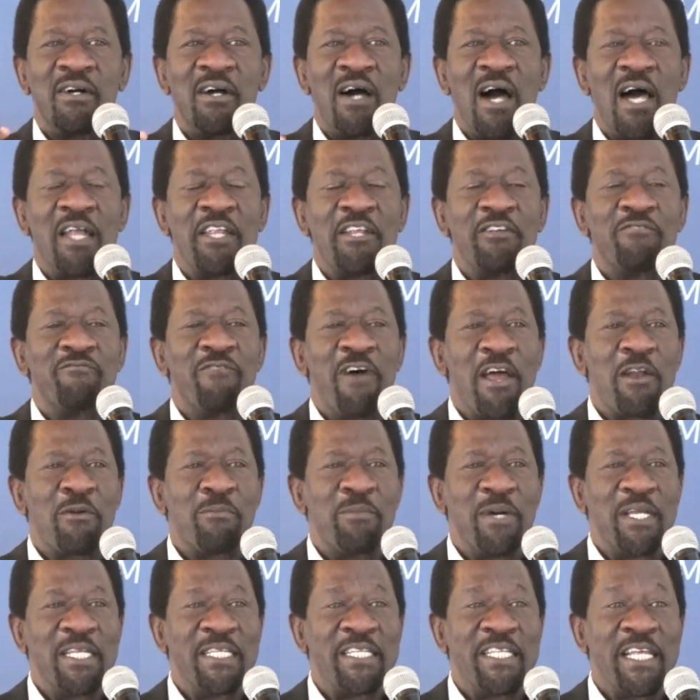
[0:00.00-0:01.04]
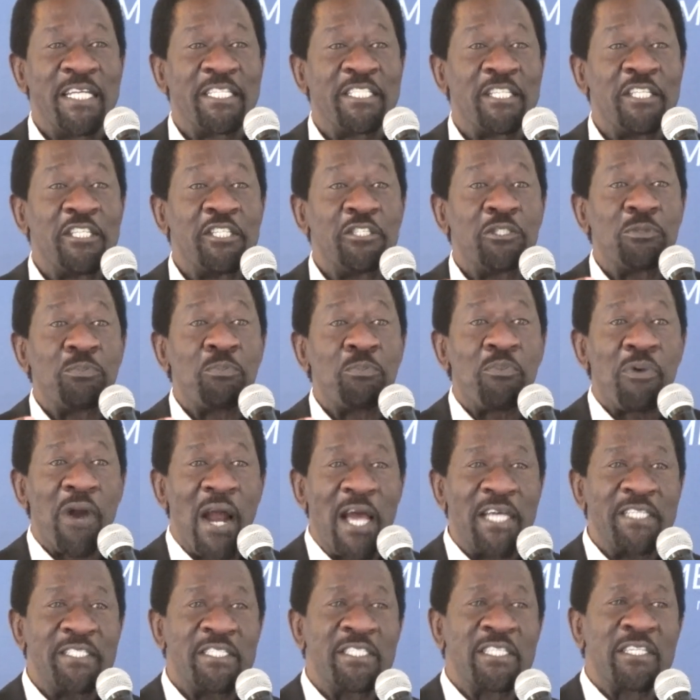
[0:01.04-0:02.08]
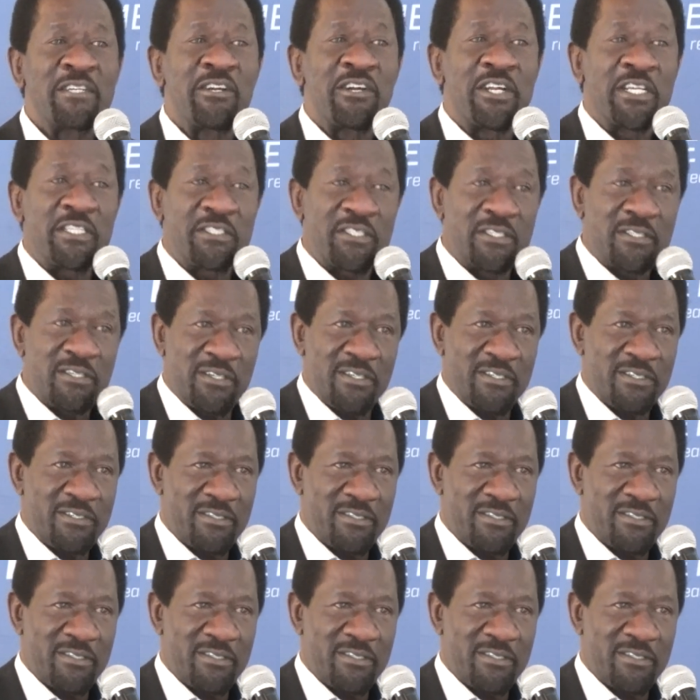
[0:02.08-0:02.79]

an environment that is pricing risk.